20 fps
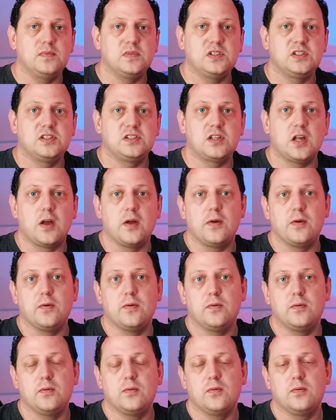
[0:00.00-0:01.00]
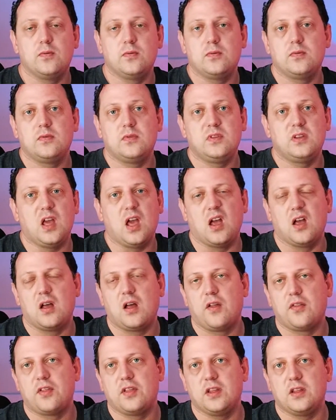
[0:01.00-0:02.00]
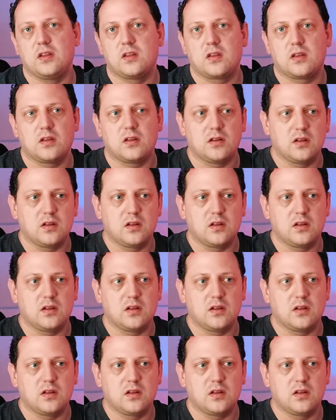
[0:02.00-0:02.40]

So yeah, I think